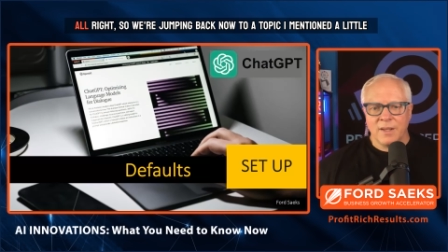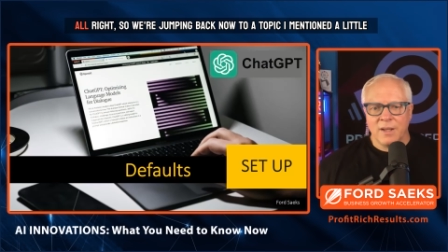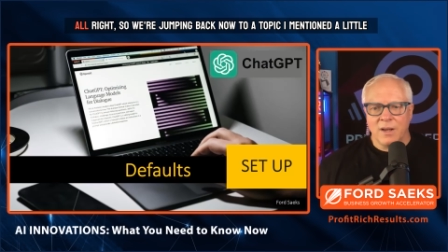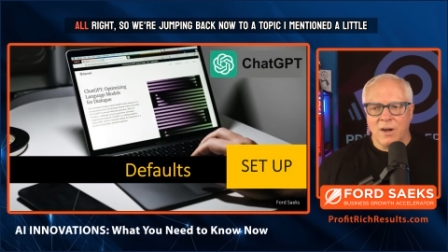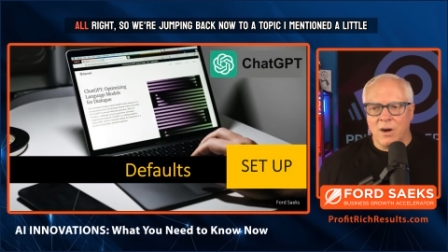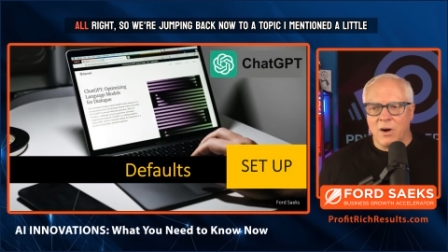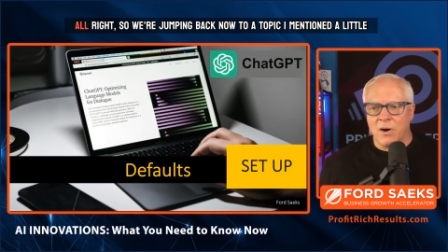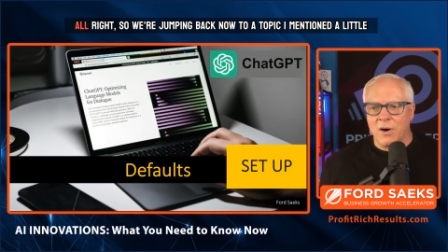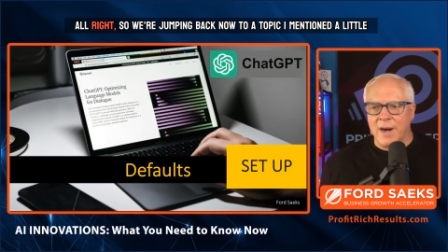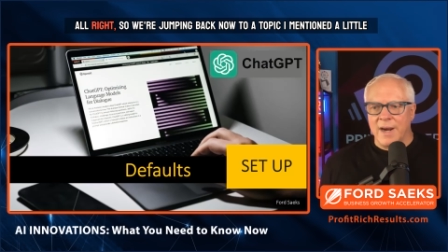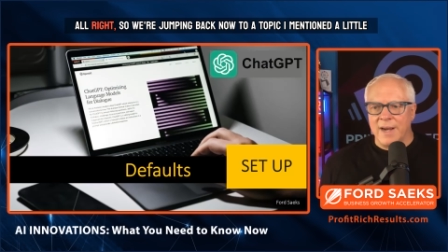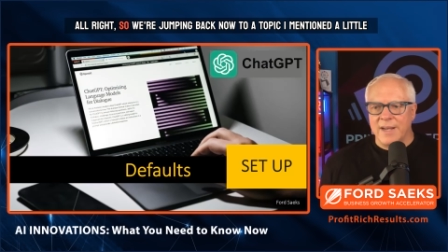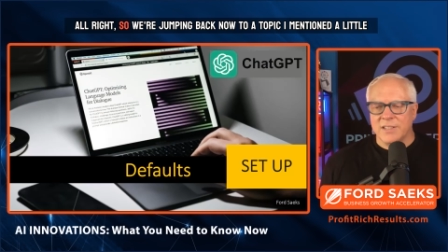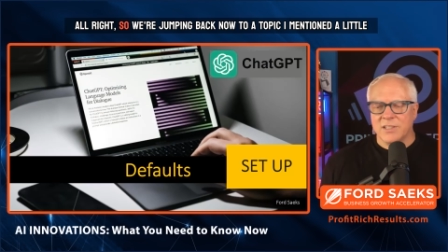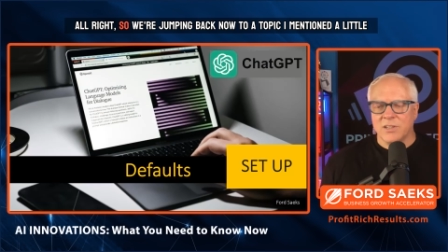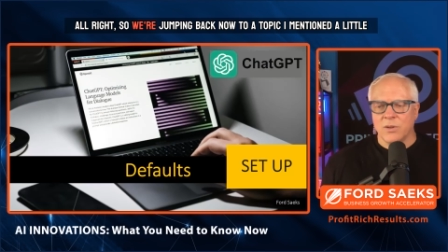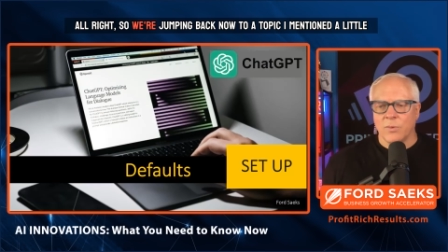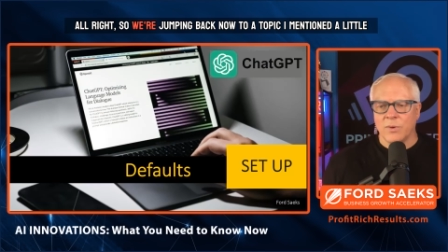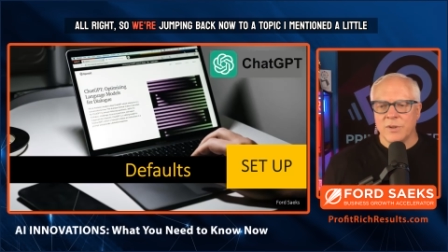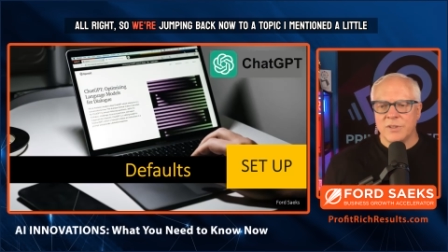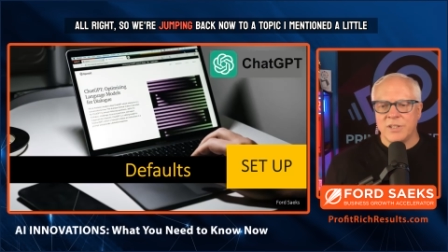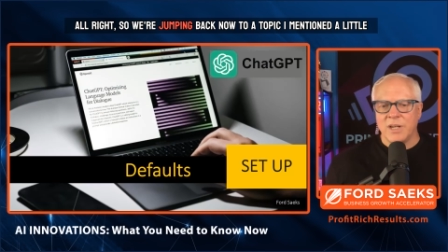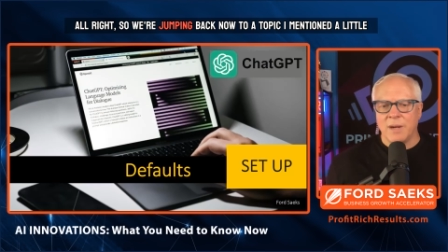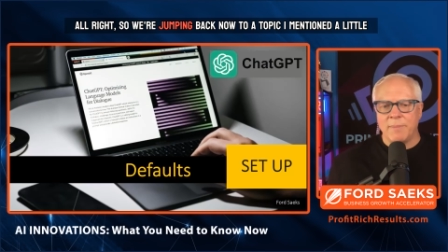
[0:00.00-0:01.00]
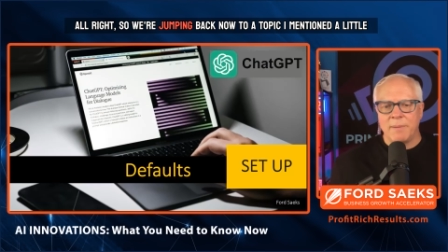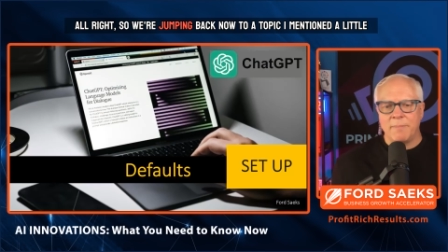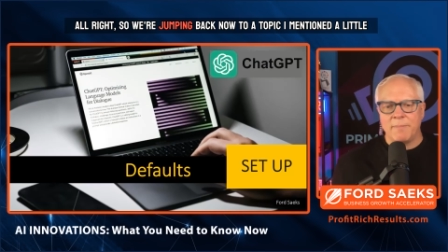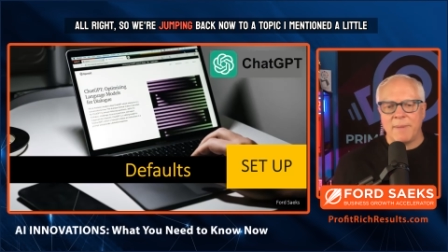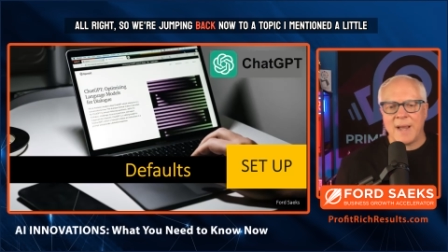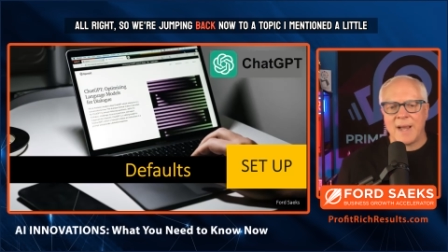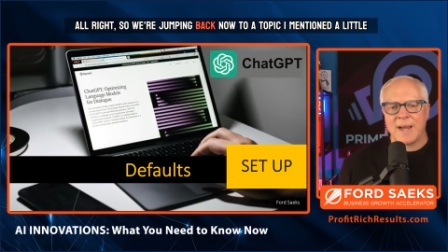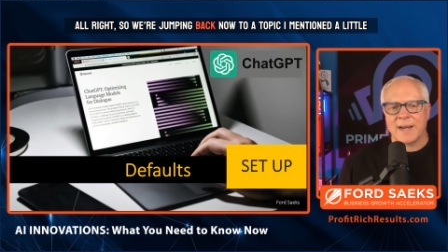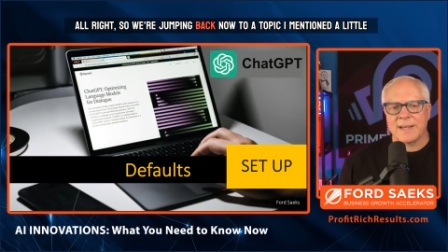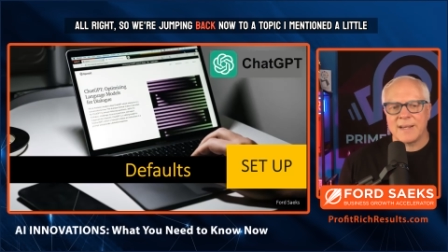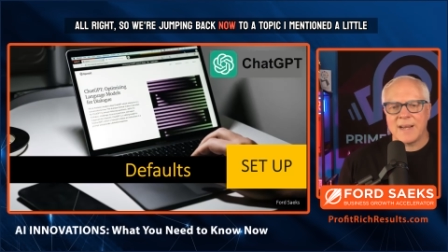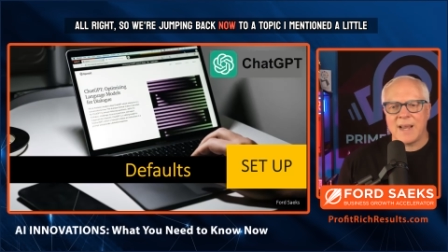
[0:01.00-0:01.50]
All right, so we're jumping
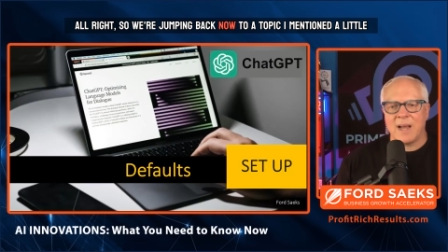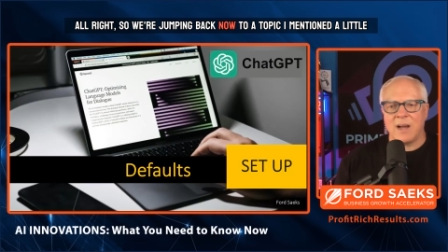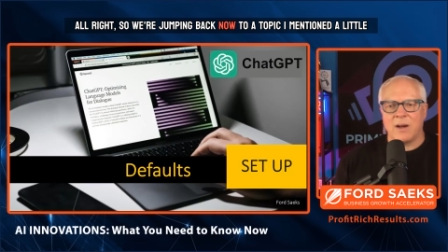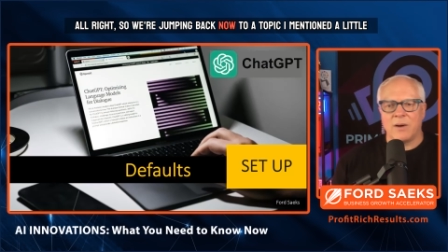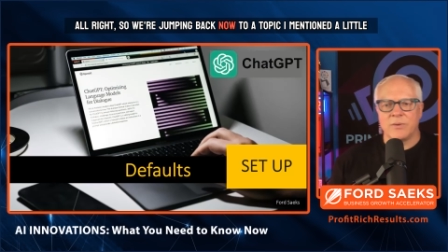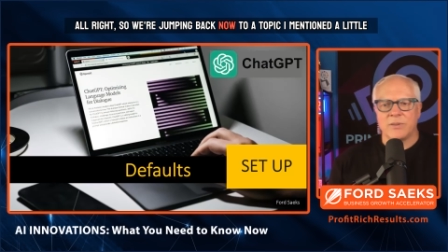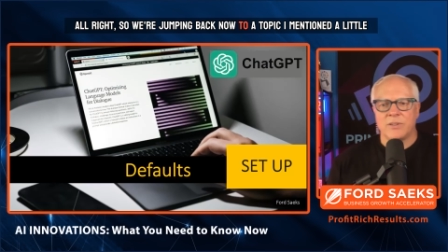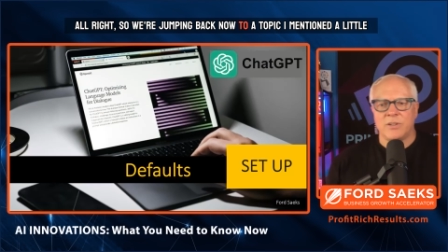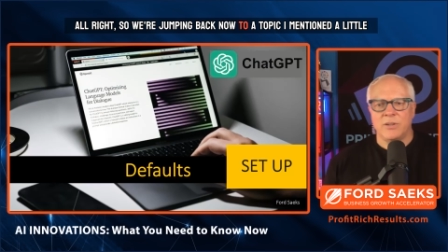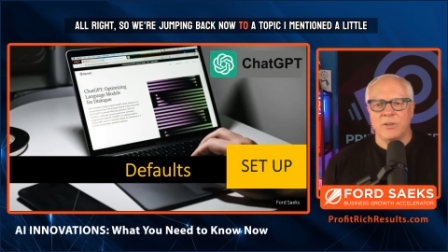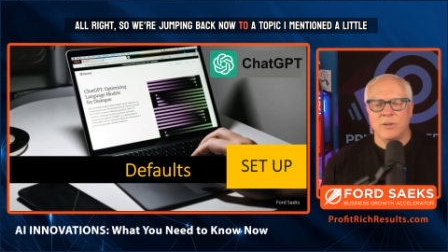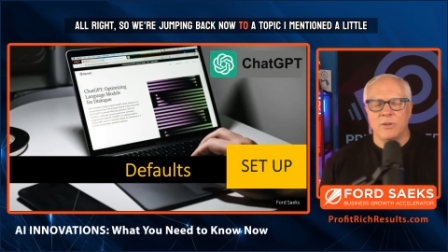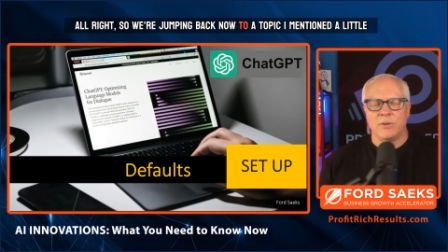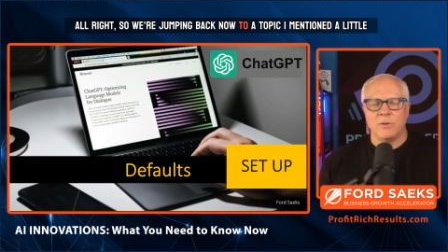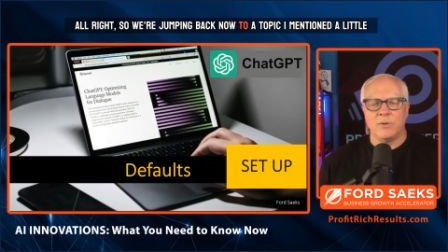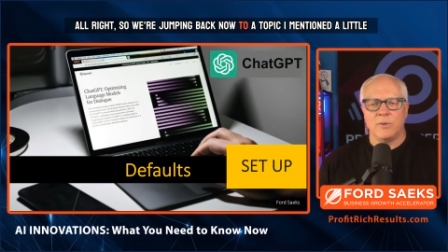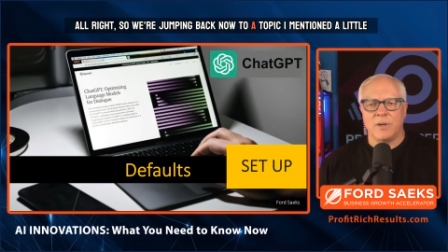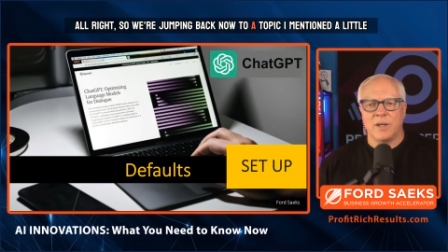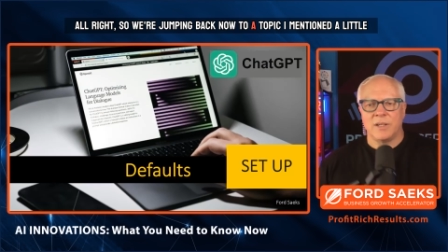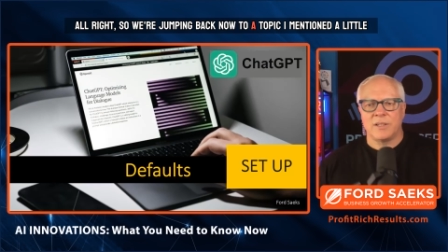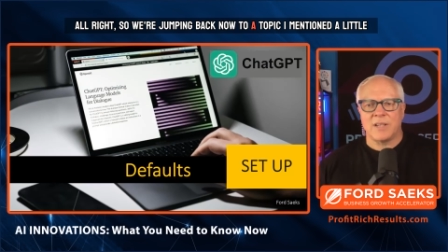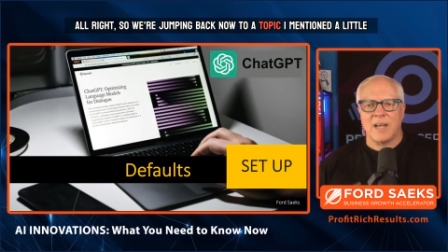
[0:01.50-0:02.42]
back now to